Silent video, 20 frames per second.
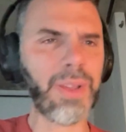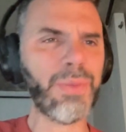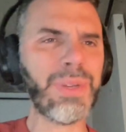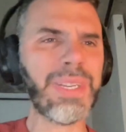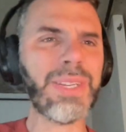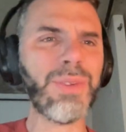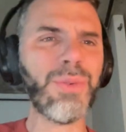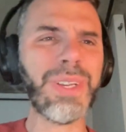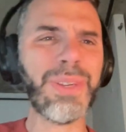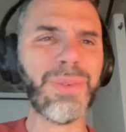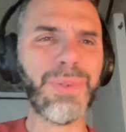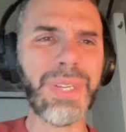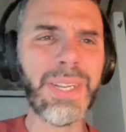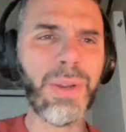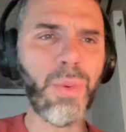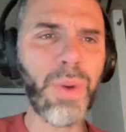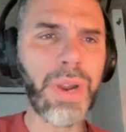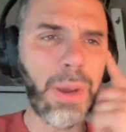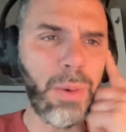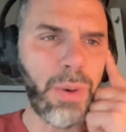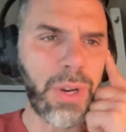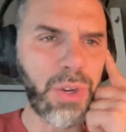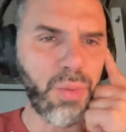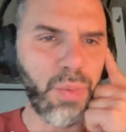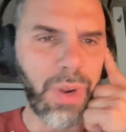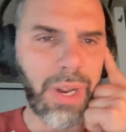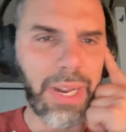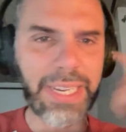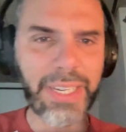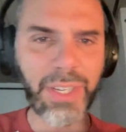was the one that was
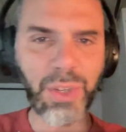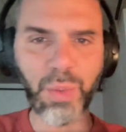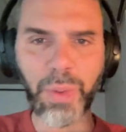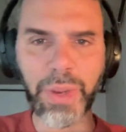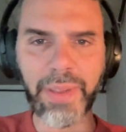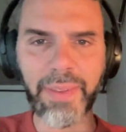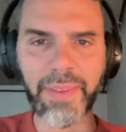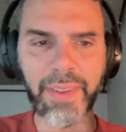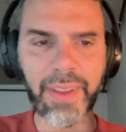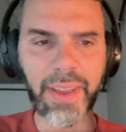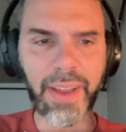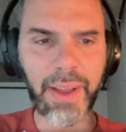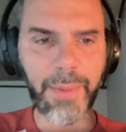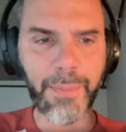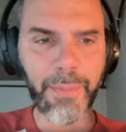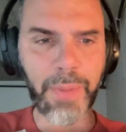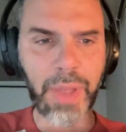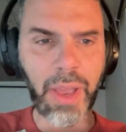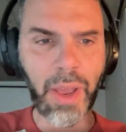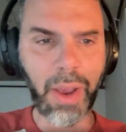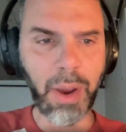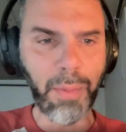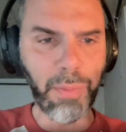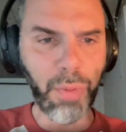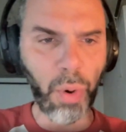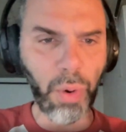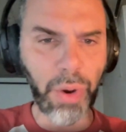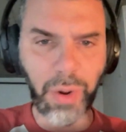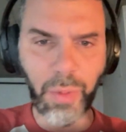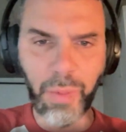released with
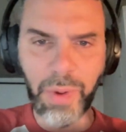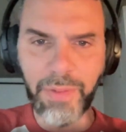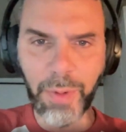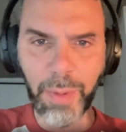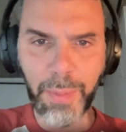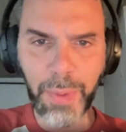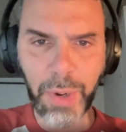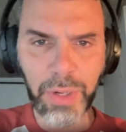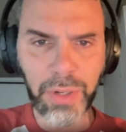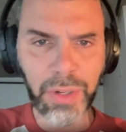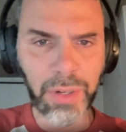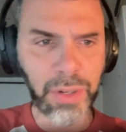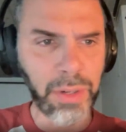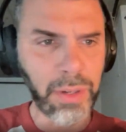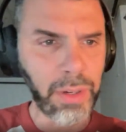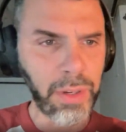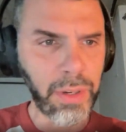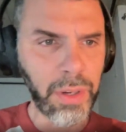Broken River Books.